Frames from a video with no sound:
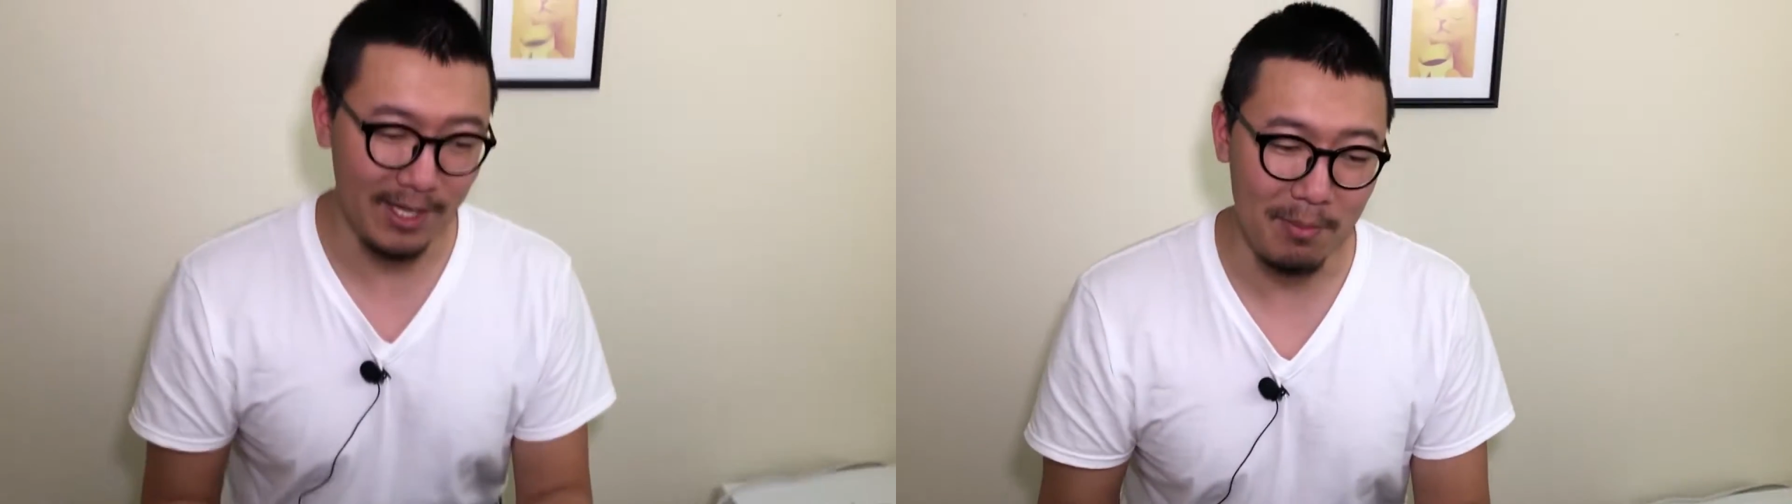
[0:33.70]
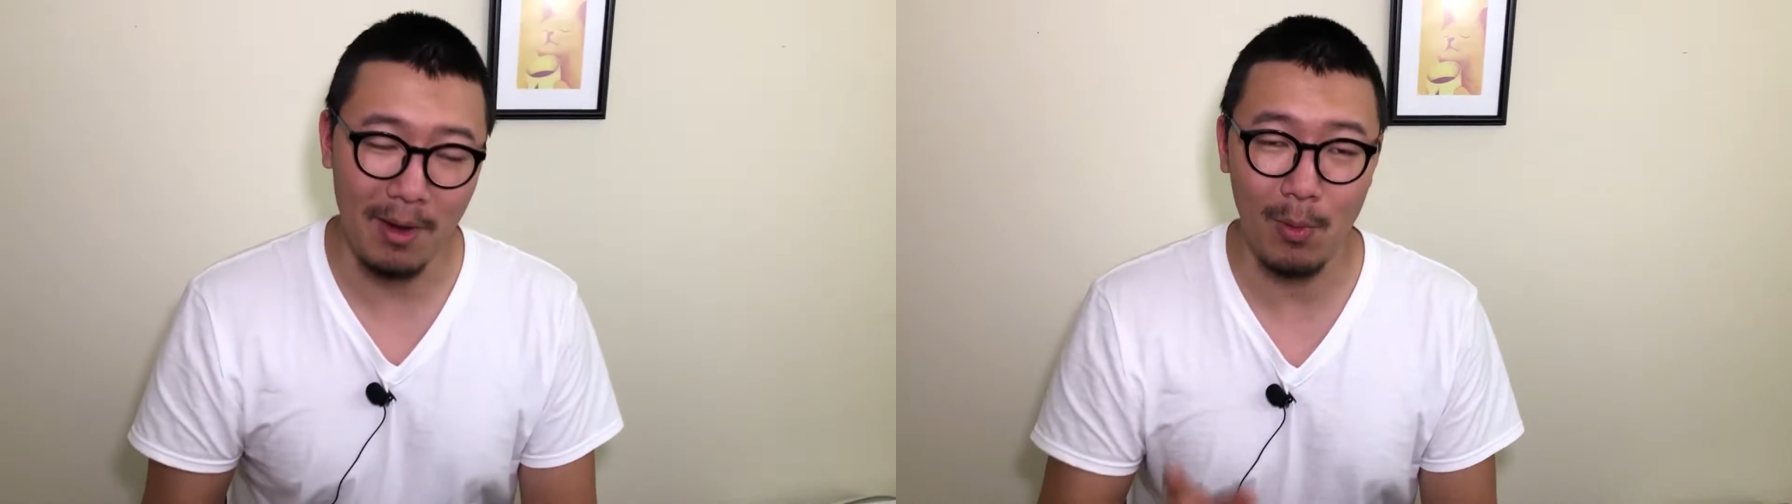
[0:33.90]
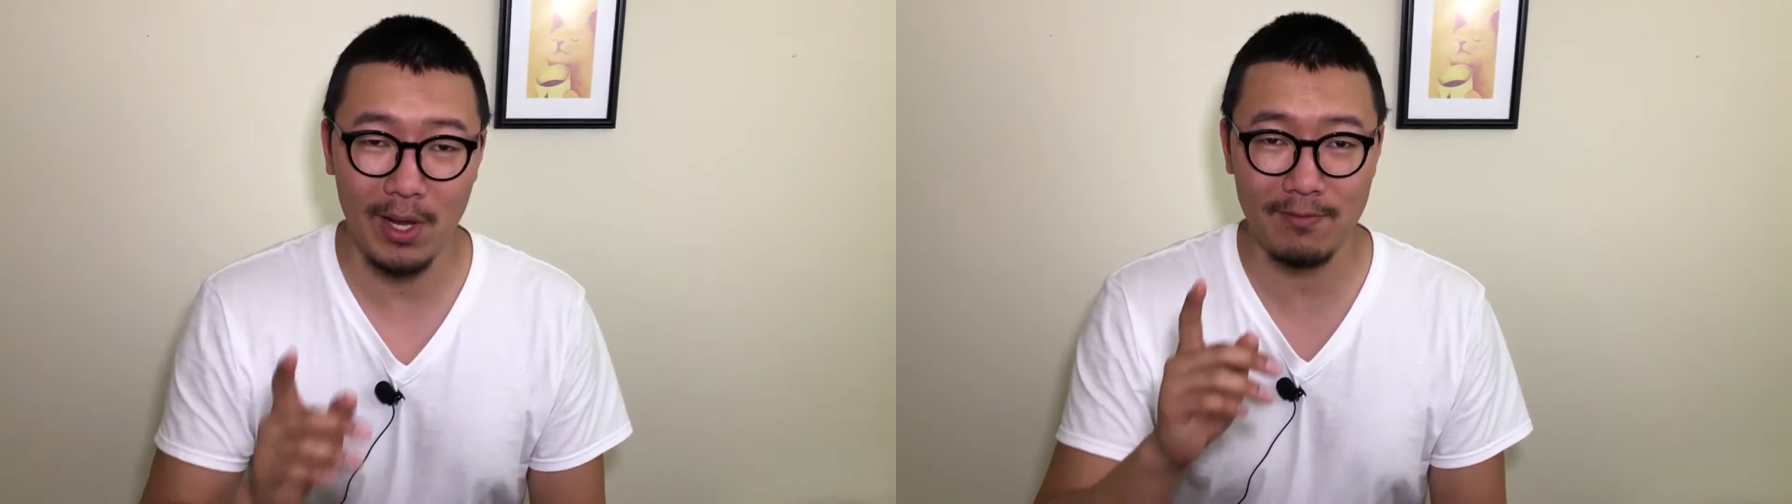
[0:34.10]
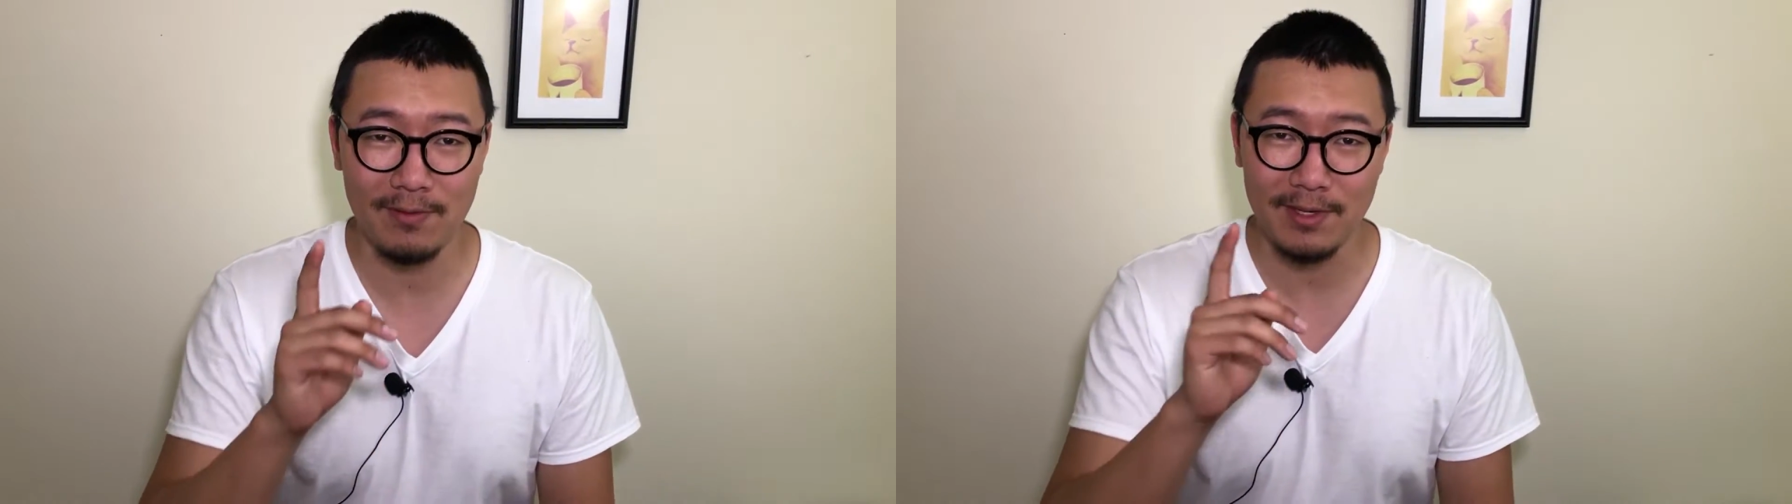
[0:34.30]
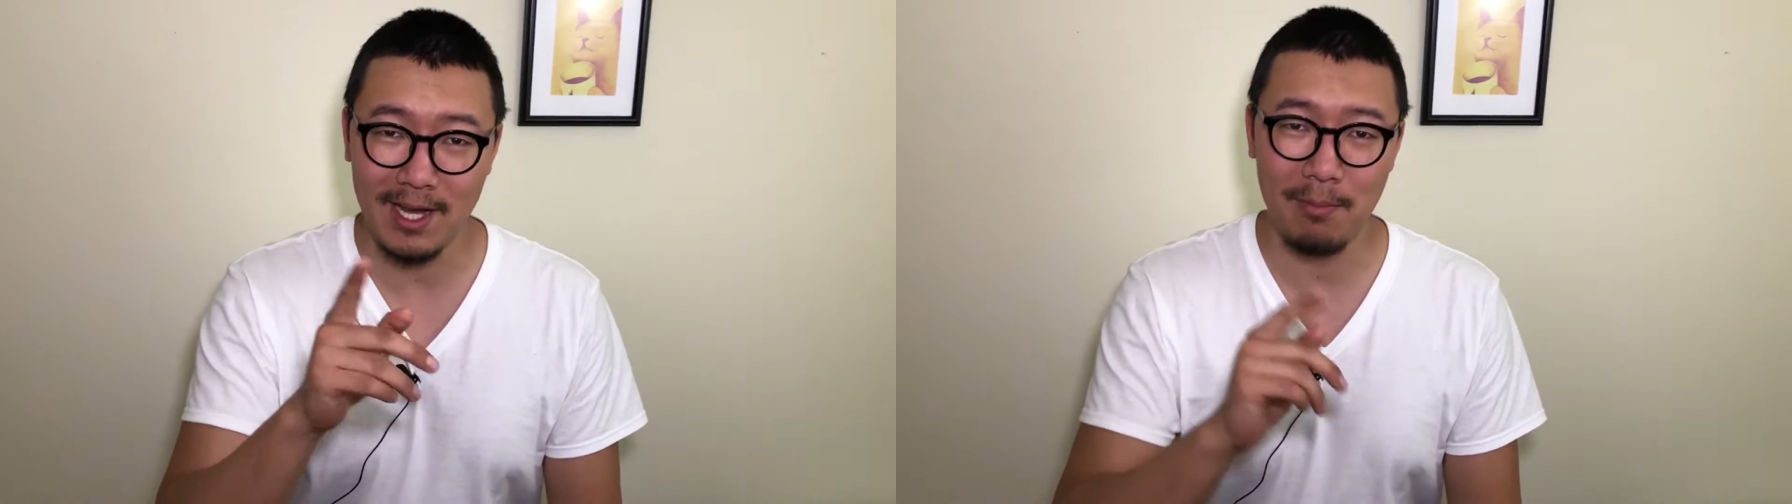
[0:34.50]
and my wife
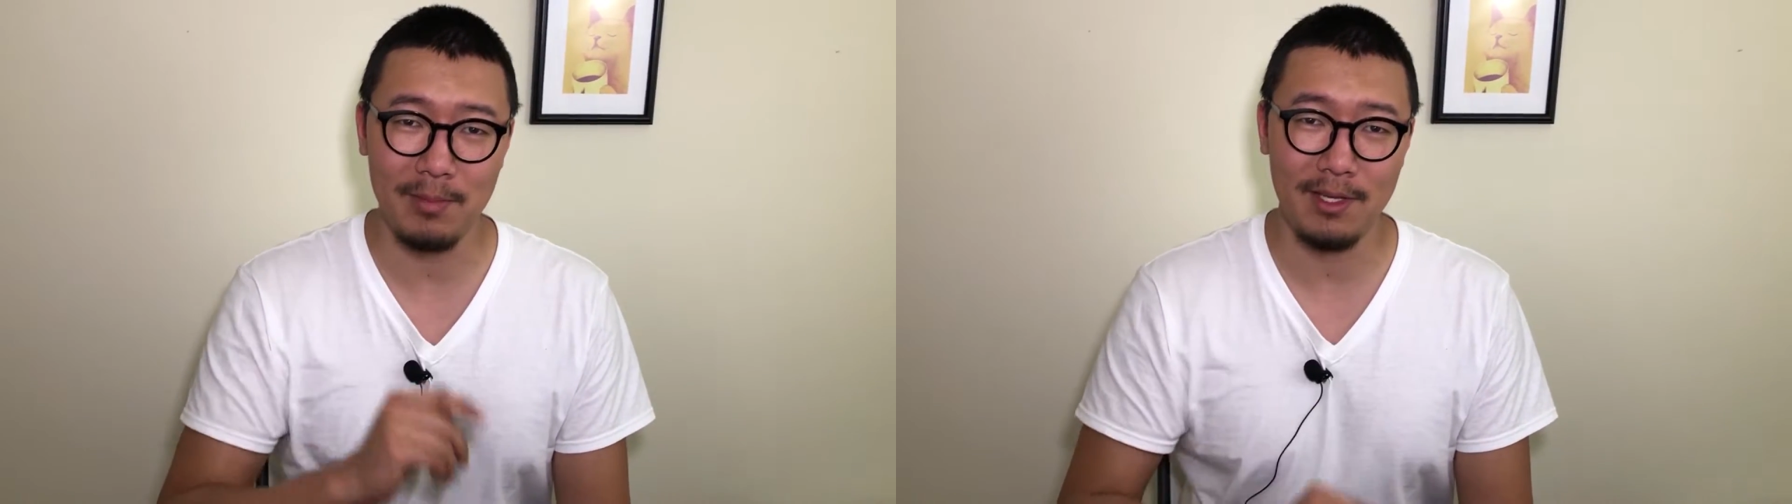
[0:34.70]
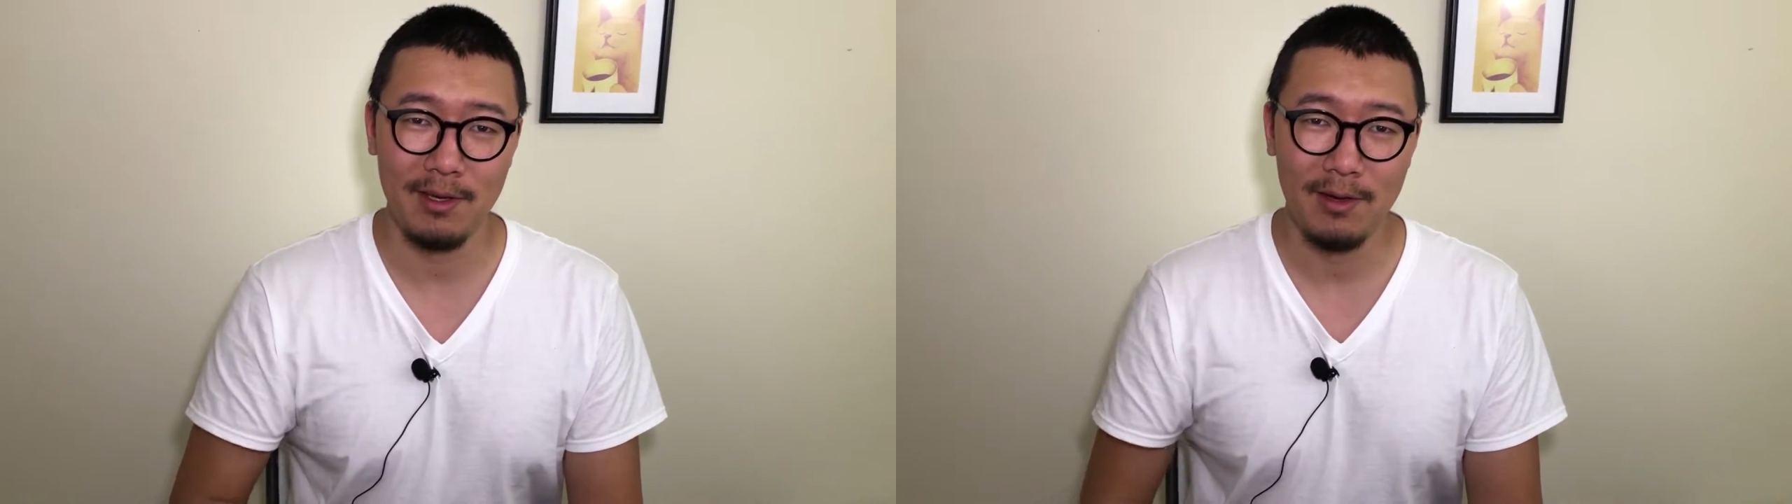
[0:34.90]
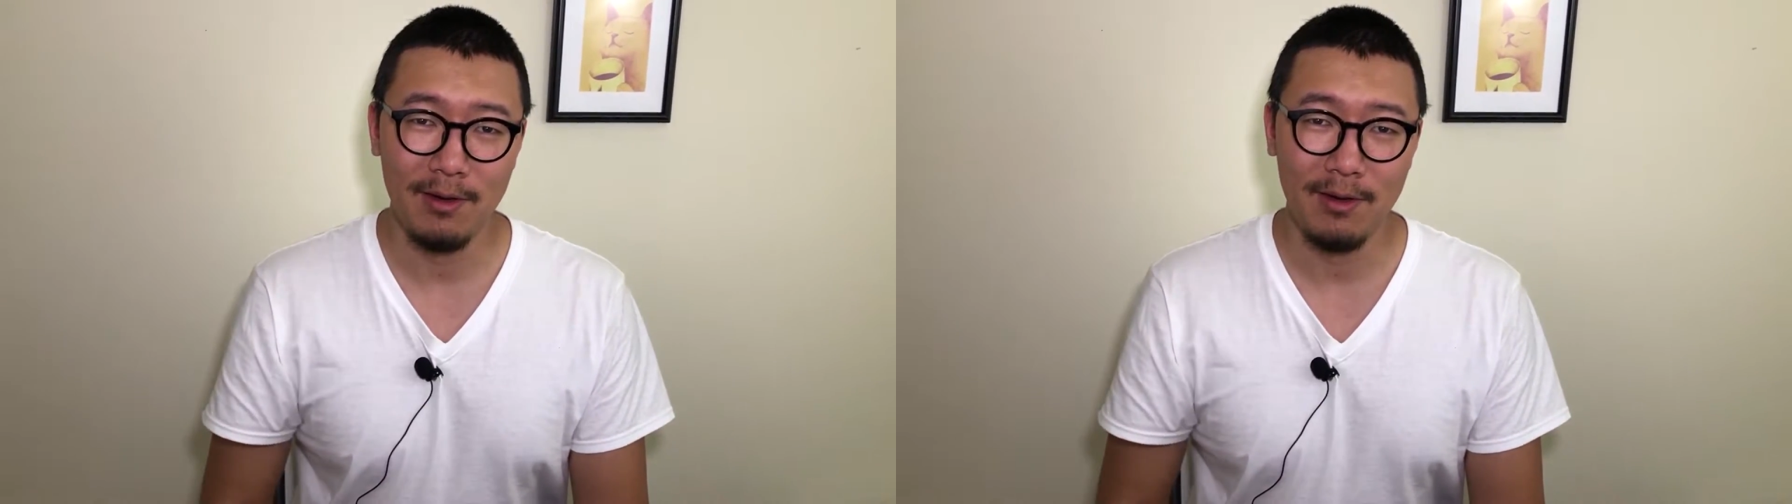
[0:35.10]
got me